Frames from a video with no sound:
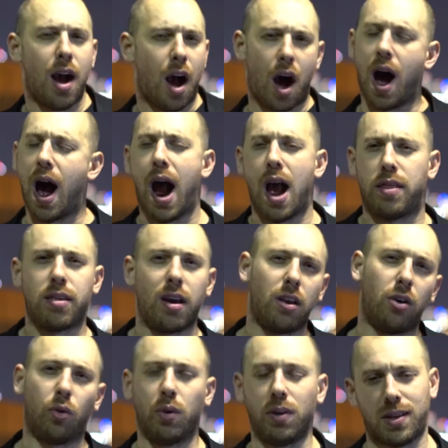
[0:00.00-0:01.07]
"Hi, I thought
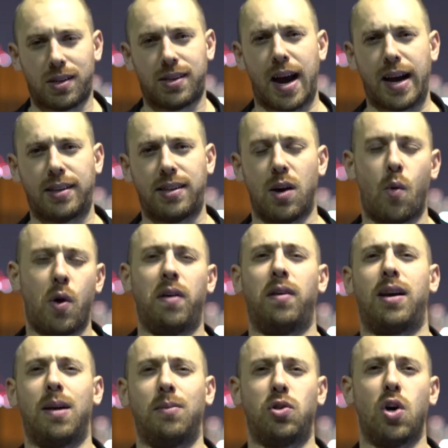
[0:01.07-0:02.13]
you were really sexy. I wanted
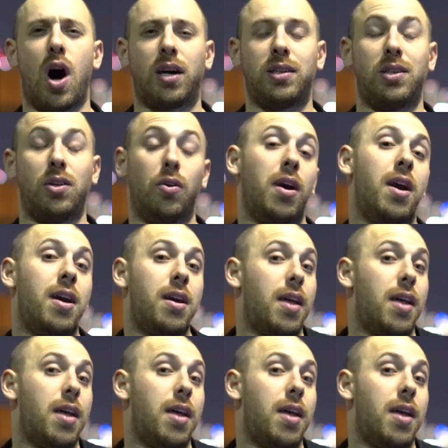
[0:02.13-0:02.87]
to come talk to you."